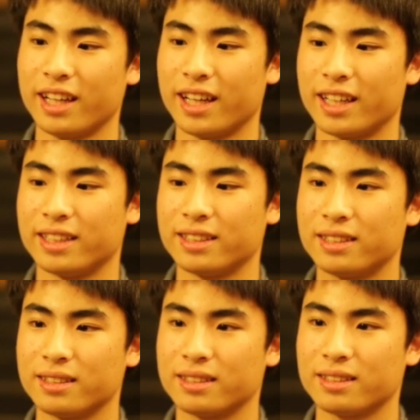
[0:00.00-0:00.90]
and
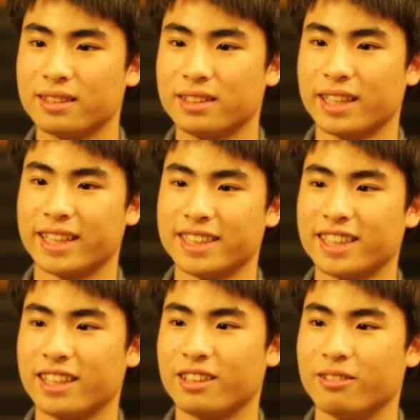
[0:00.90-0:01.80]
yeah, there's
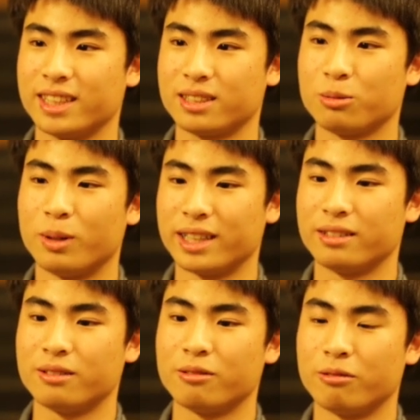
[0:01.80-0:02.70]
not always
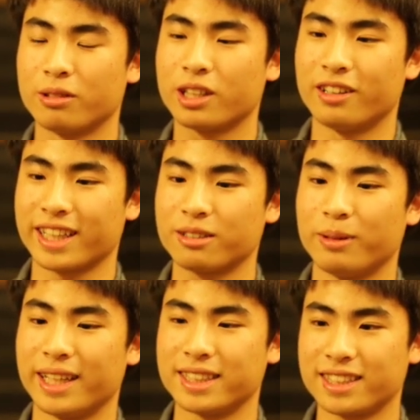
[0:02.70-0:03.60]
one correct
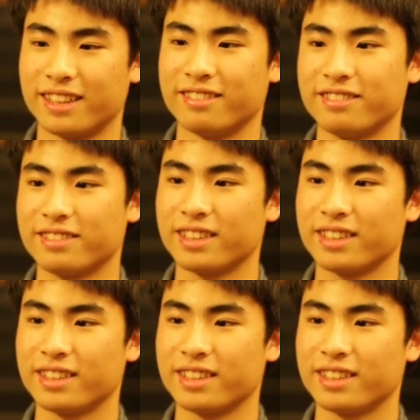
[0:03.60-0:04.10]
way to solve